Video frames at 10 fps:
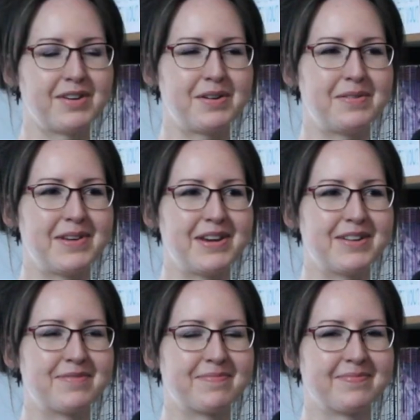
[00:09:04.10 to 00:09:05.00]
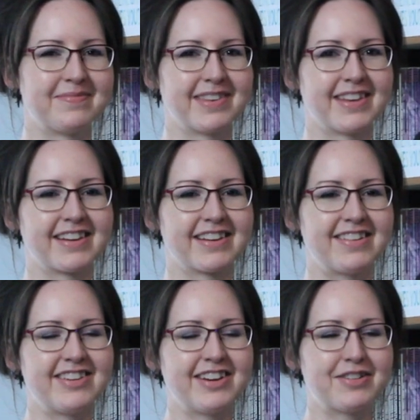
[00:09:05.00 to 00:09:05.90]
oh yeah,
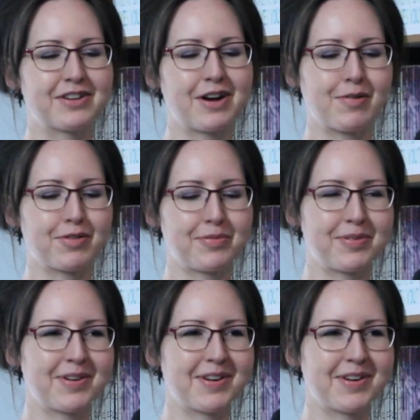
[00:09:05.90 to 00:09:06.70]
gotta take out the garbage before you